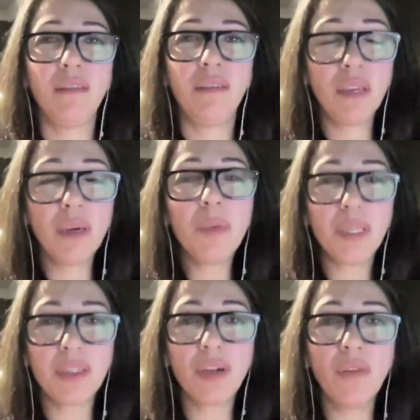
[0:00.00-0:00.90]
You get
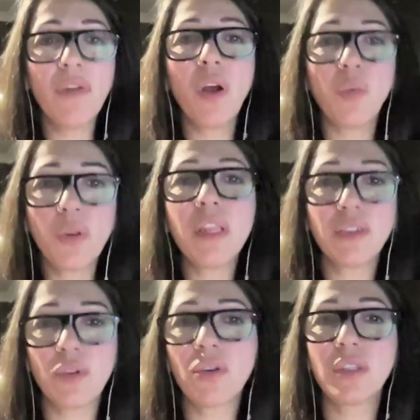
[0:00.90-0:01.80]
pissed off. I want
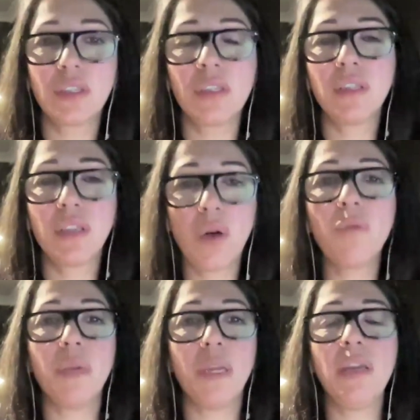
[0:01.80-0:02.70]
that doctor to tell
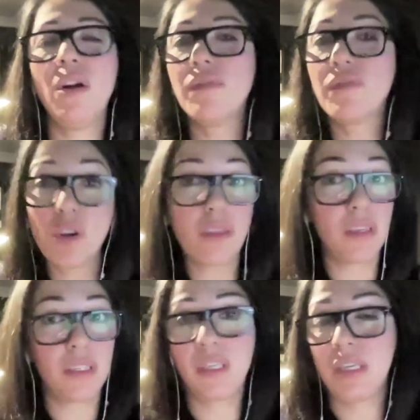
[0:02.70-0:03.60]
me I've got
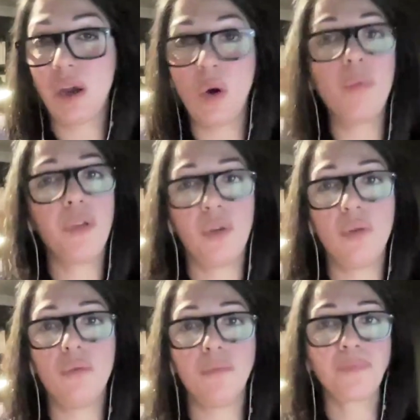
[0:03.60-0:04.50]
this can help
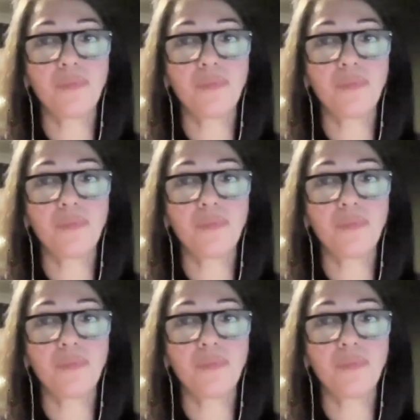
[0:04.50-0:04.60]
you.